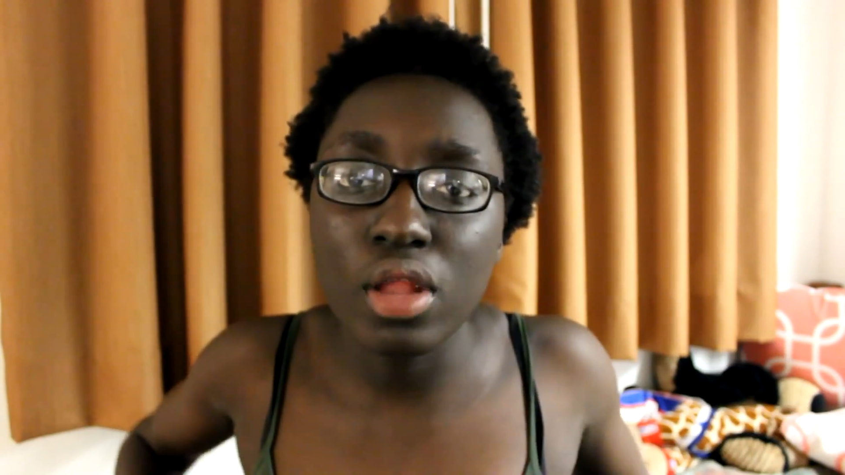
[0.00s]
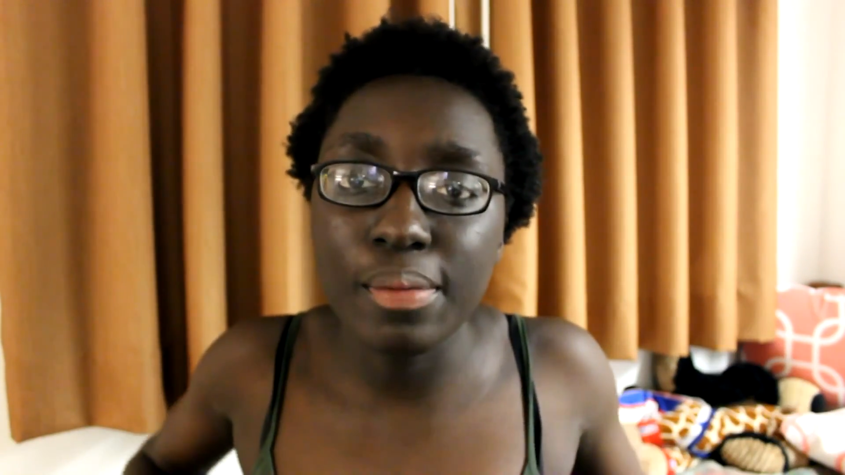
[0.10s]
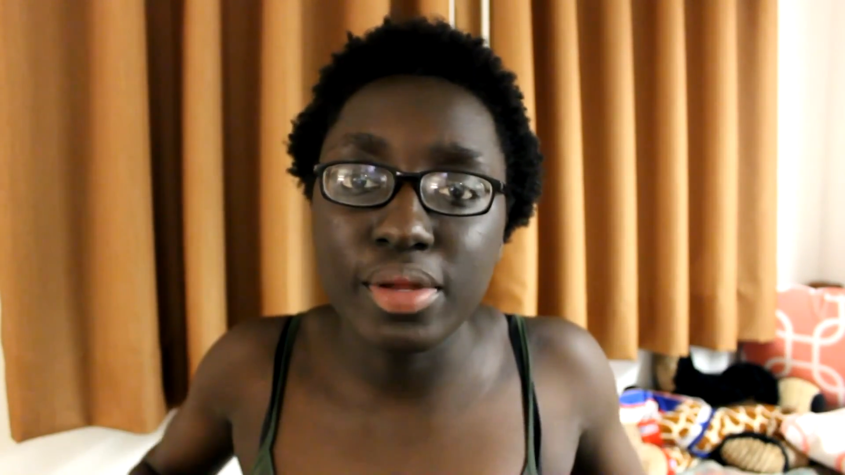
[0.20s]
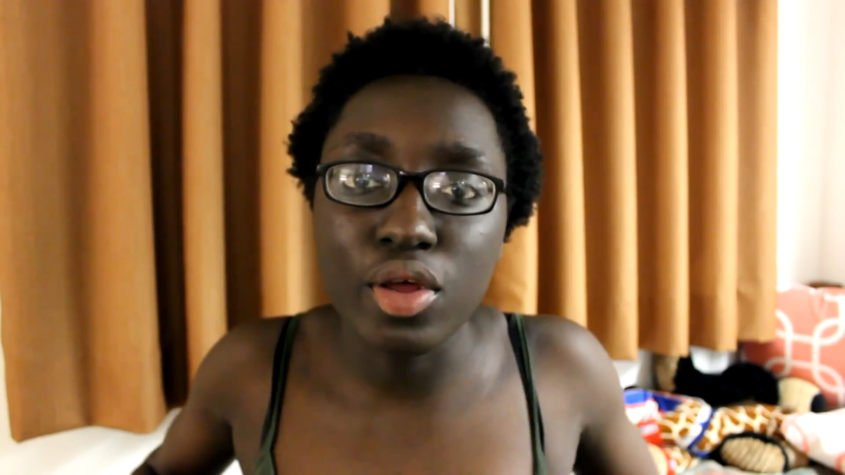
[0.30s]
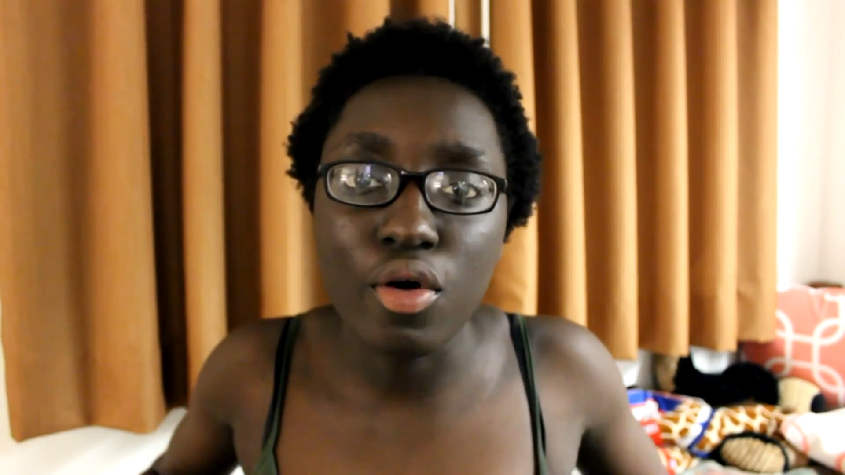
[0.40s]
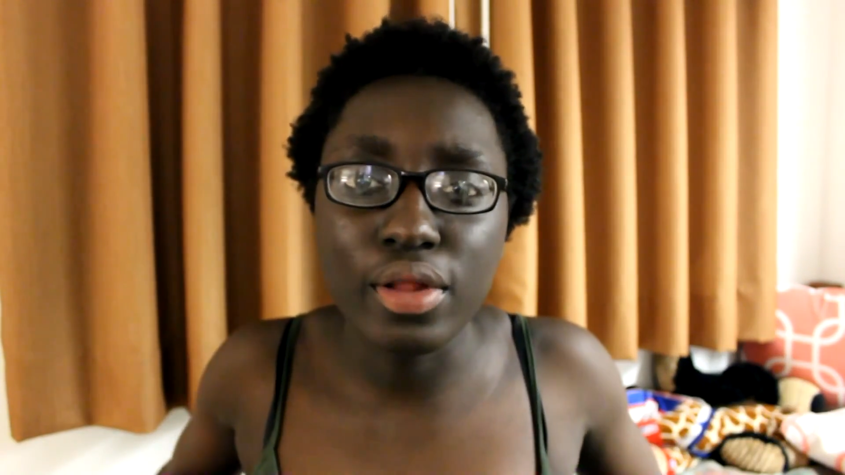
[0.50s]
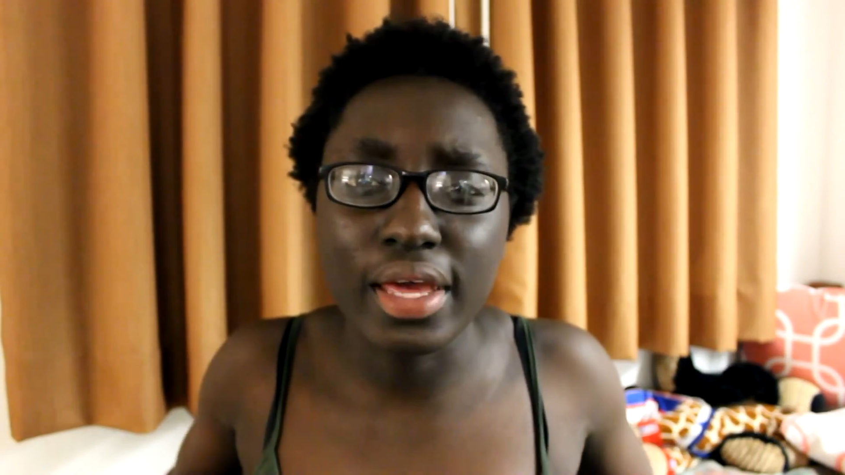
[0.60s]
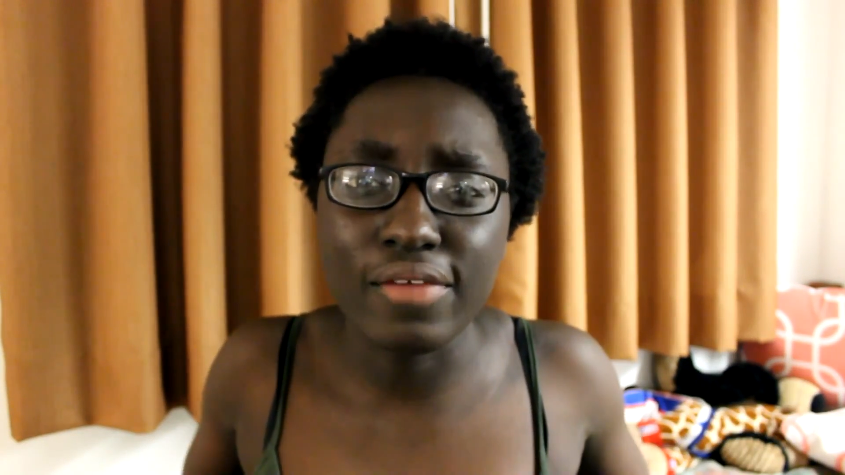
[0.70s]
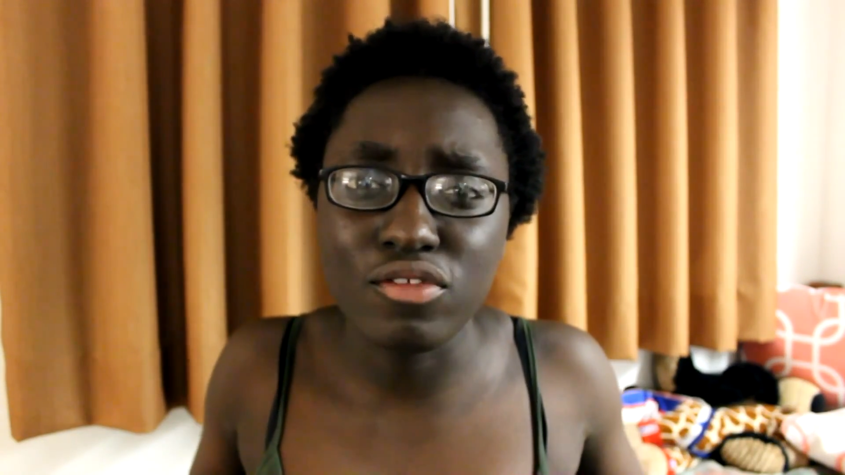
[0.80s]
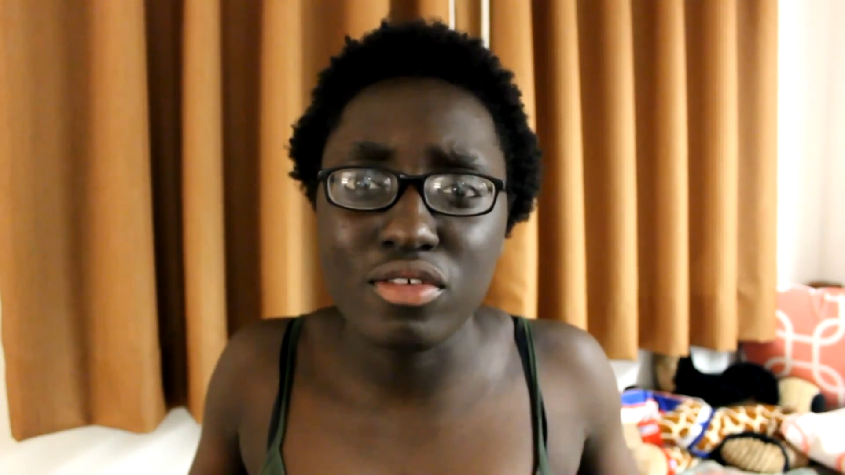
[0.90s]
Let me know
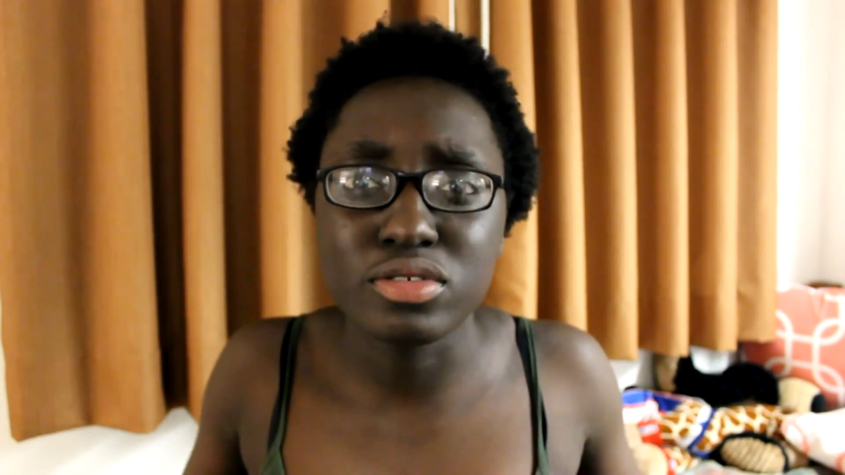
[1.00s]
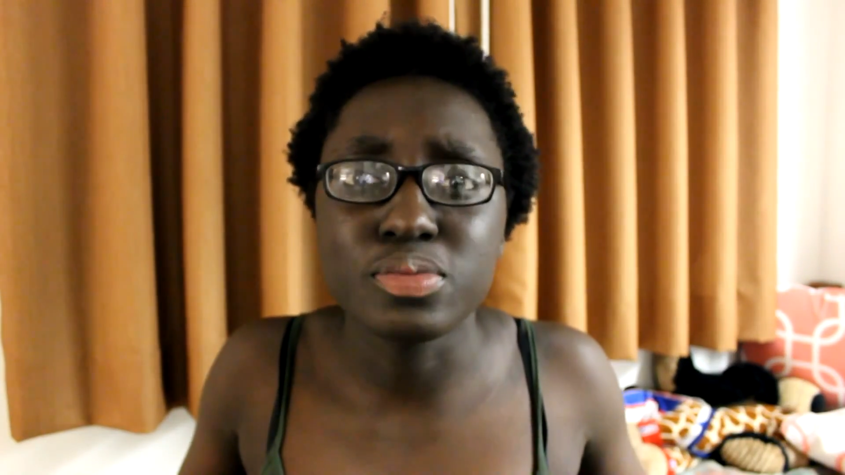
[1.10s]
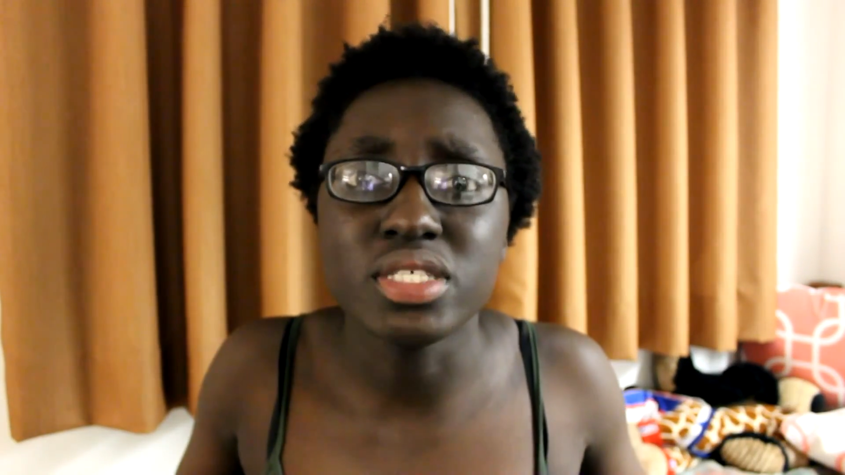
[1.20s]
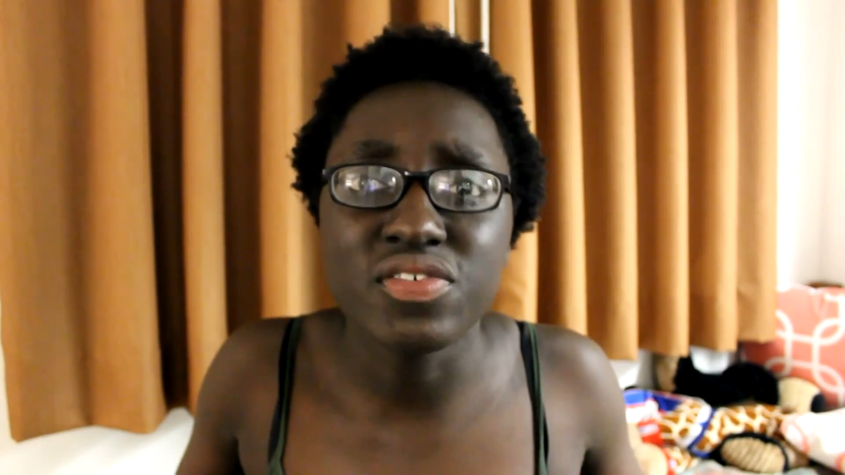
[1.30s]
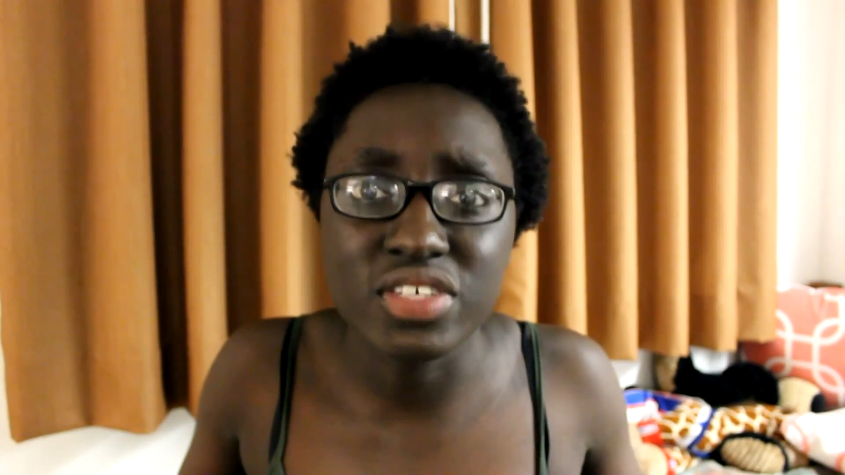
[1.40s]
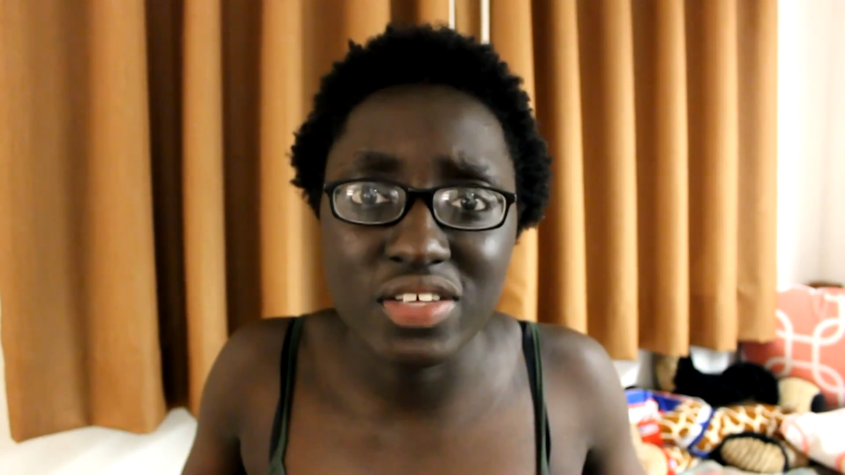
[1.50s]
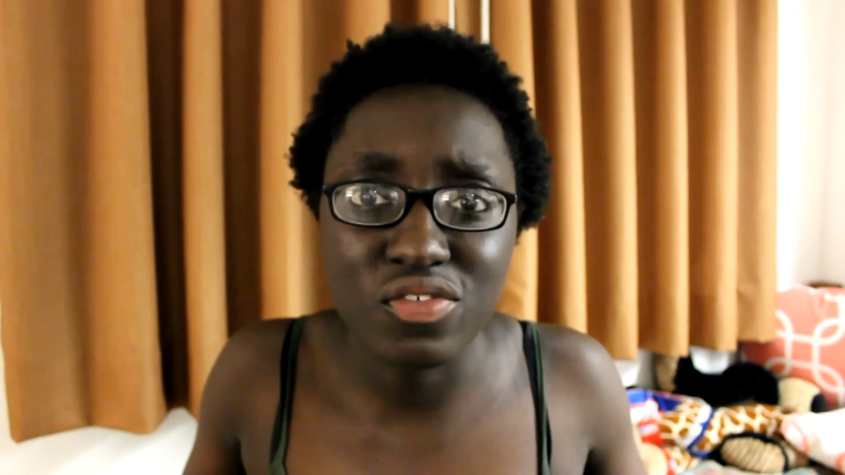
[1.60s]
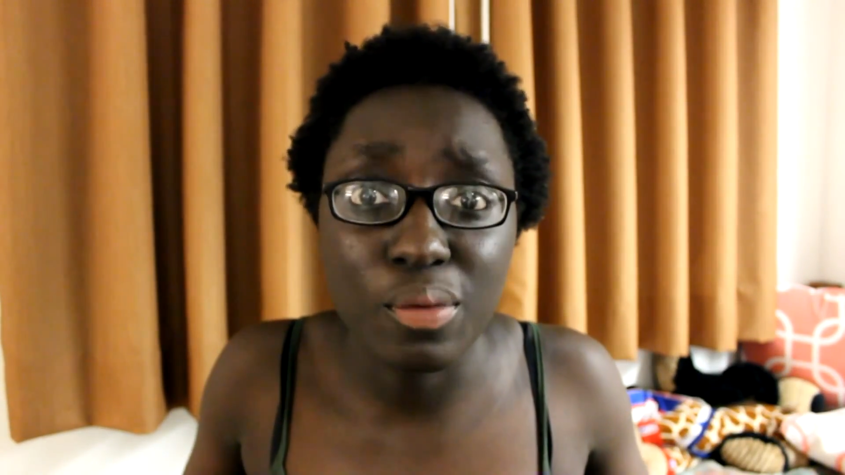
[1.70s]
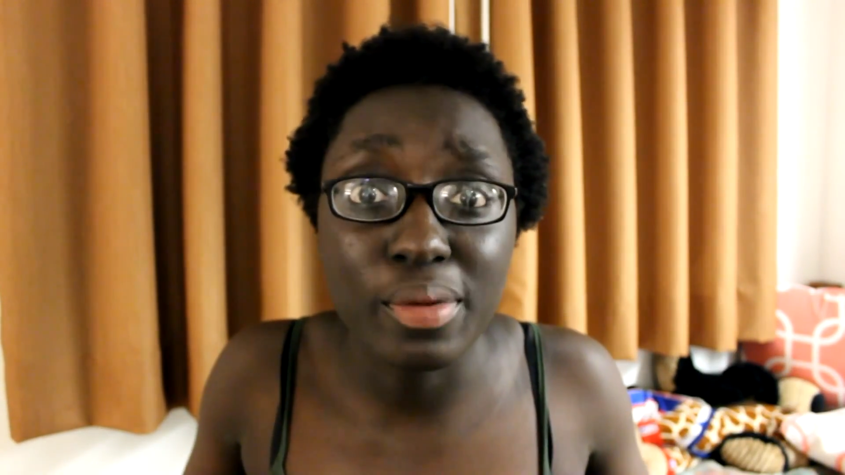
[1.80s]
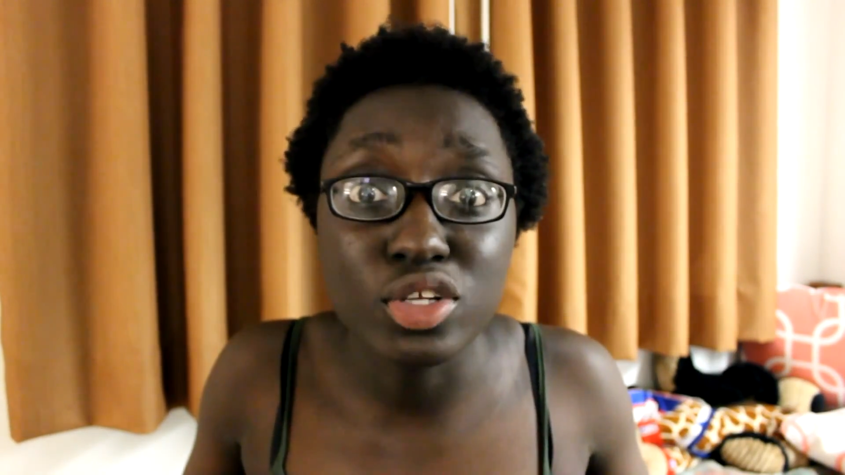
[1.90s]
like if you have specific stuff you want